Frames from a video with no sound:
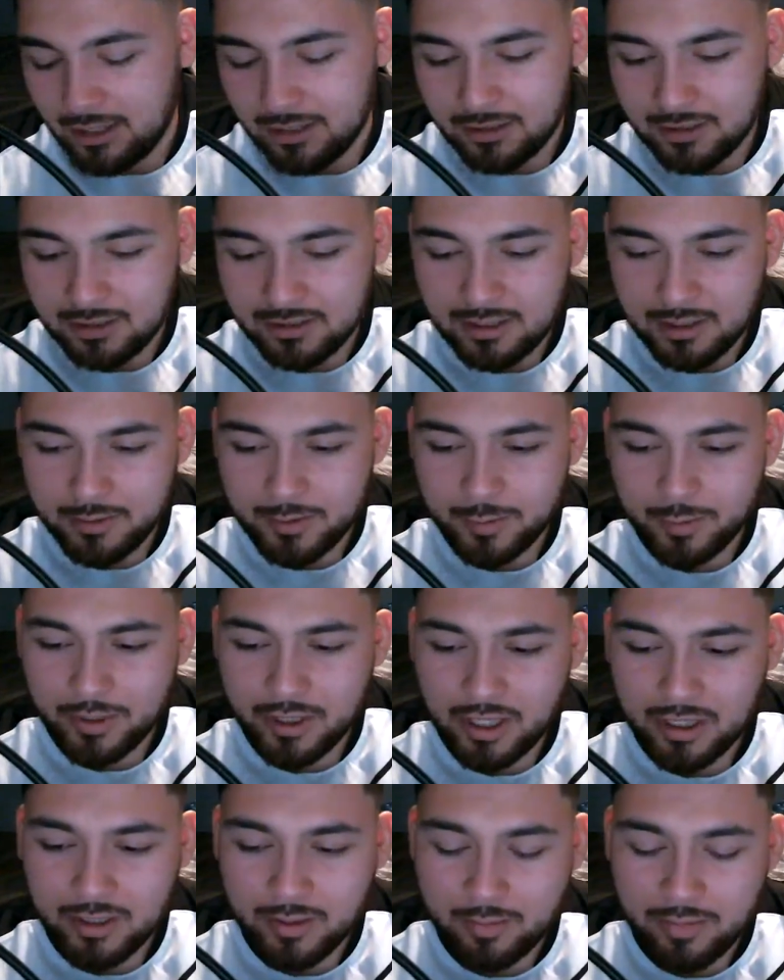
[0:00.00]
the subs were
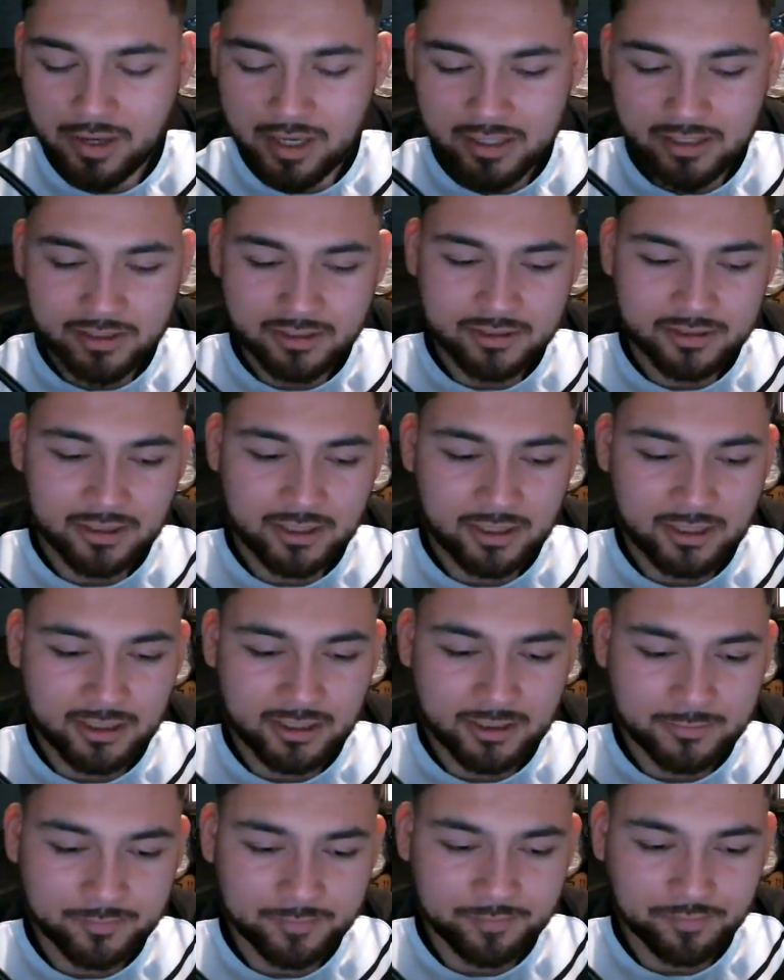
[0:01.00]
not the best.
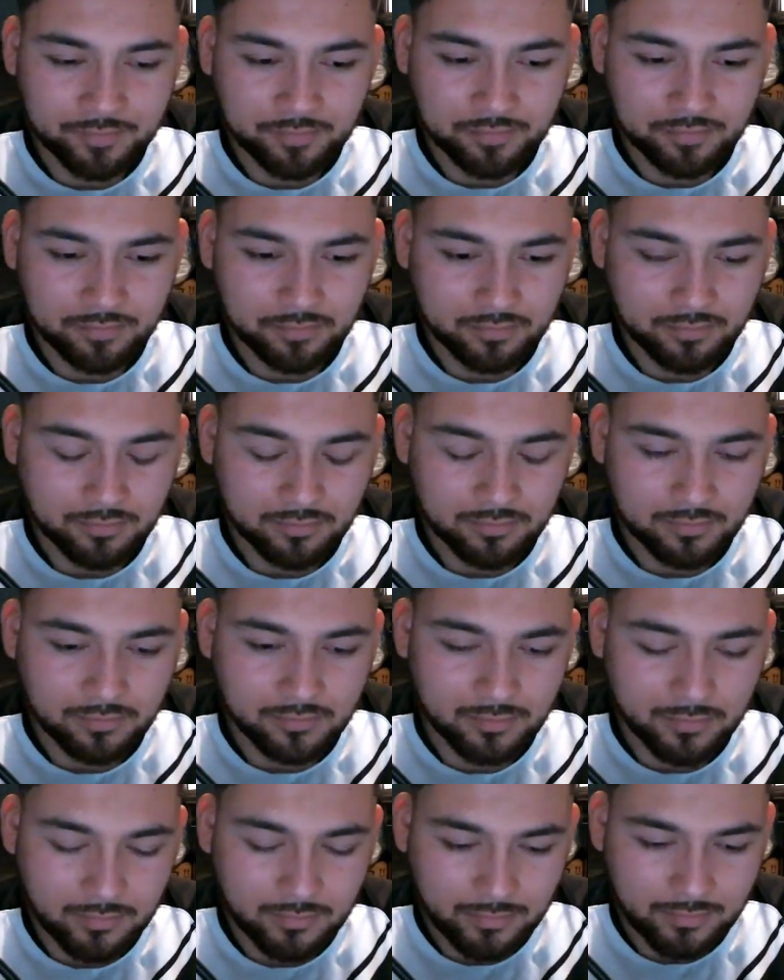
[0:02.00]
I
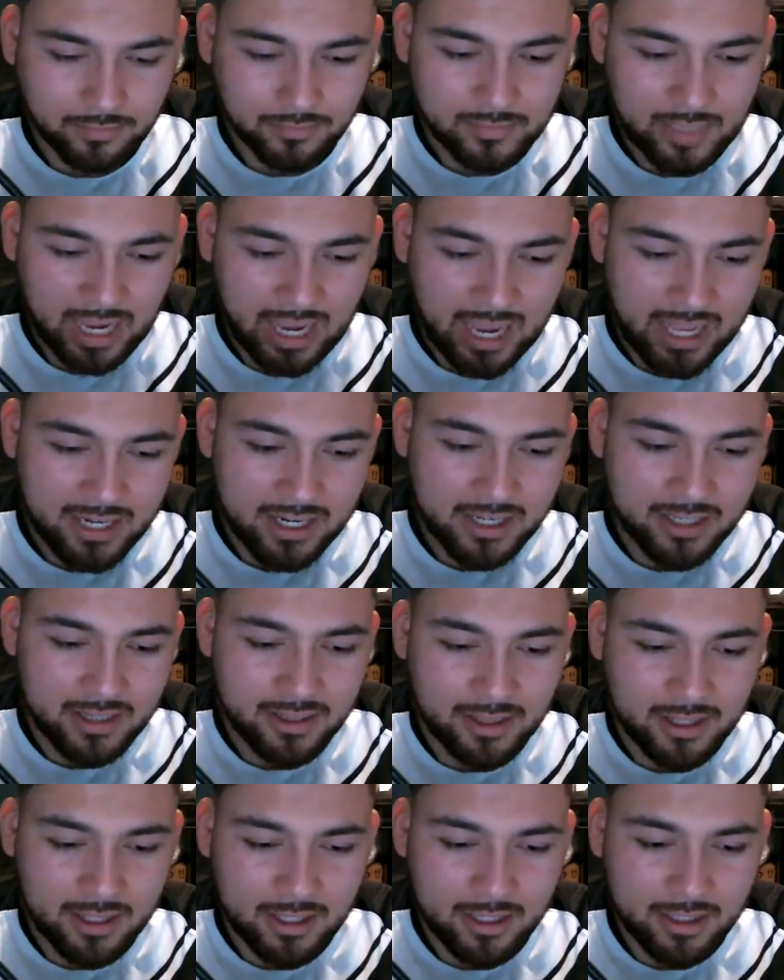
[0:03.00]
didn't
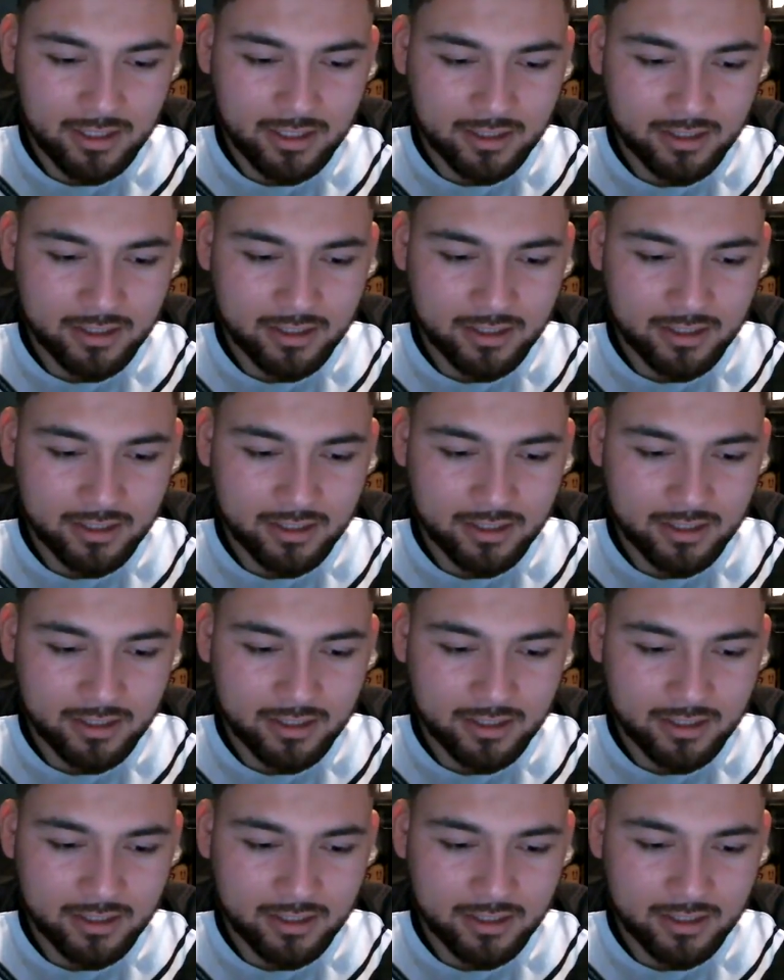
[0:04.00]
think